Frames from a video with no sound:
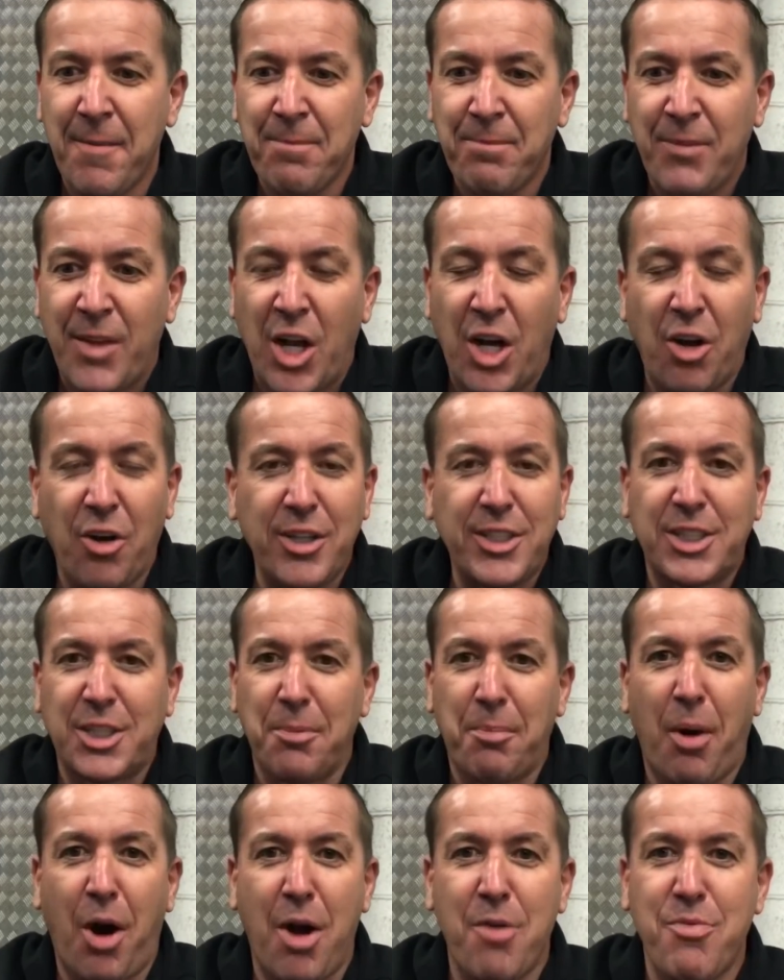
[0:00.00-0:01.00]
and I used to
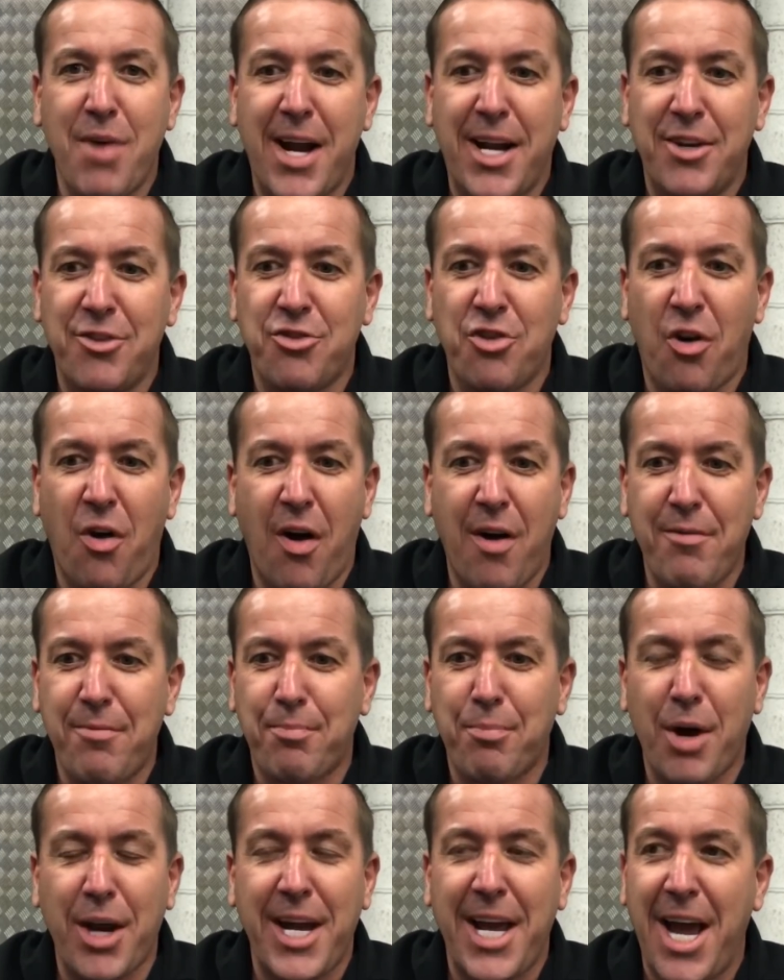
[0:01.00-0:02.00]
buy a run and drive,
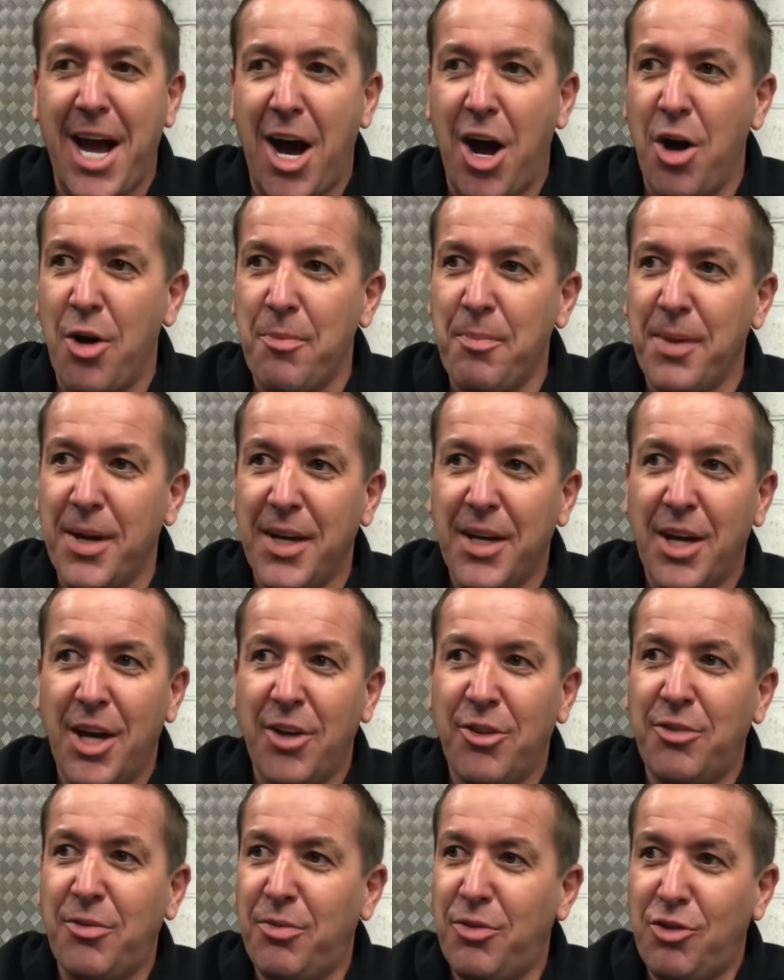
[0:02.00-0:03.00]
bring it home
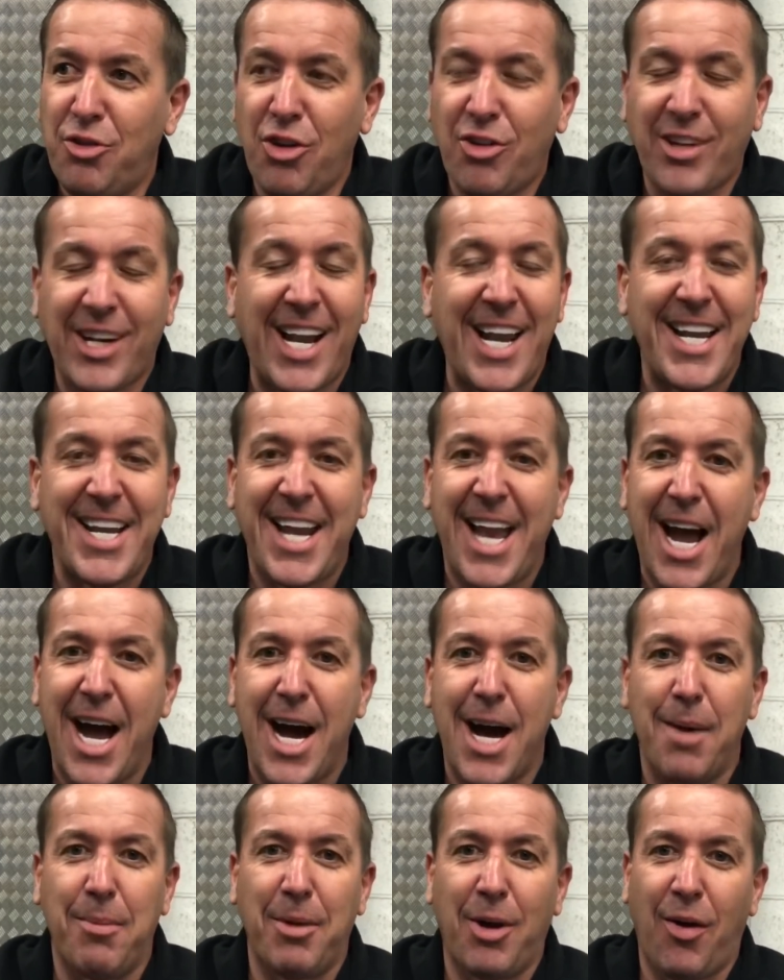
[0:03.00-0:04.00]
and just clean it
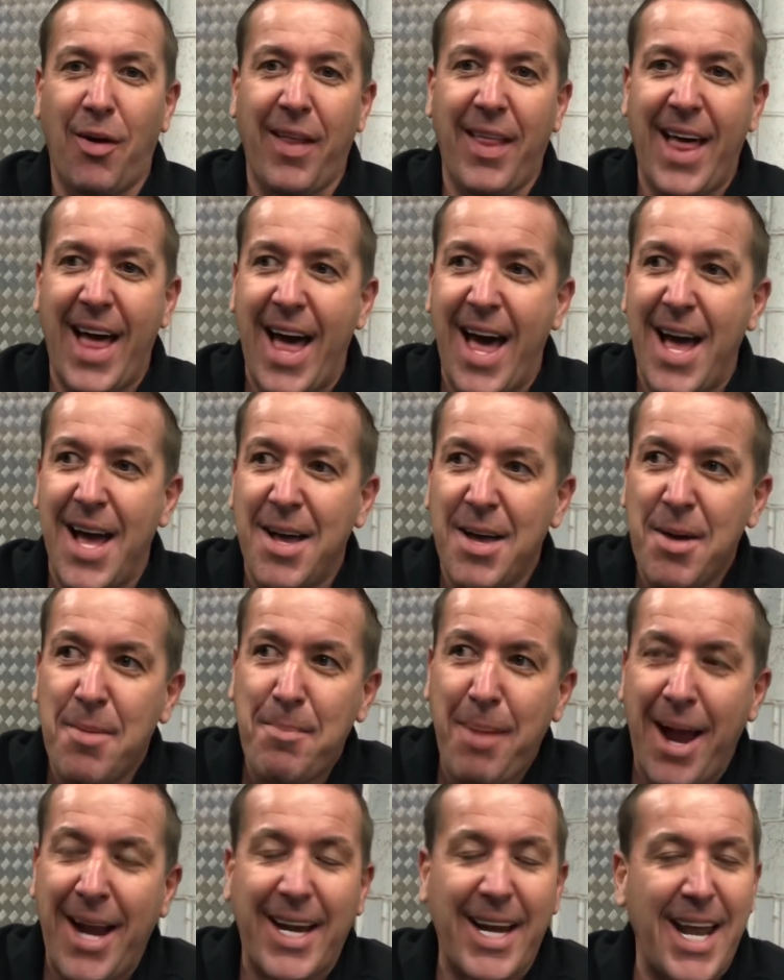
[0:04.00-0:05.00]
up like that.
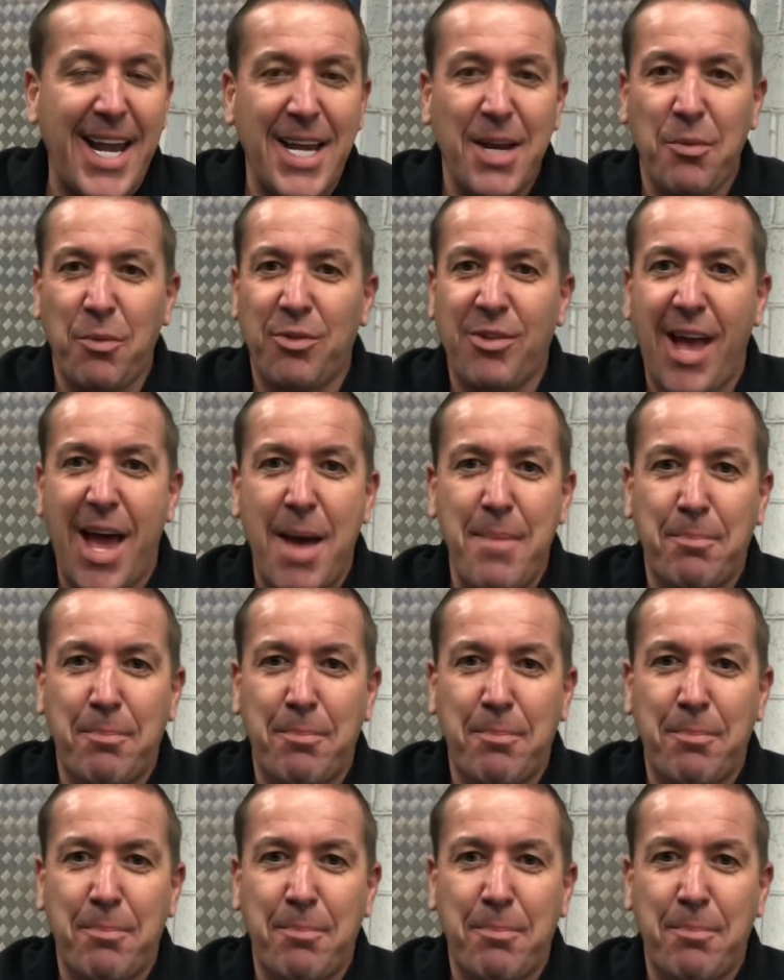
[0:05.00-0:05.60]
Back then it was hand